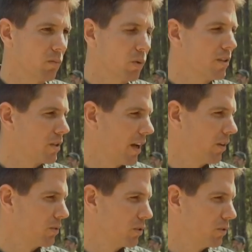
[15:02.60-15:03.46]
reached
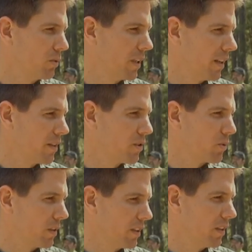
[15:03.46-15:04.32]
out to an
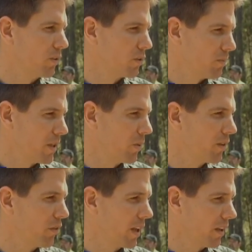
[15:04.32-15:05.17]
industry leader, who's
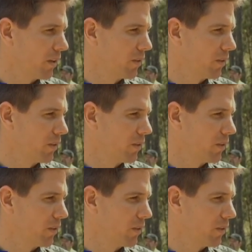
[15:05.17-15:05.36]
Midwest Vaco,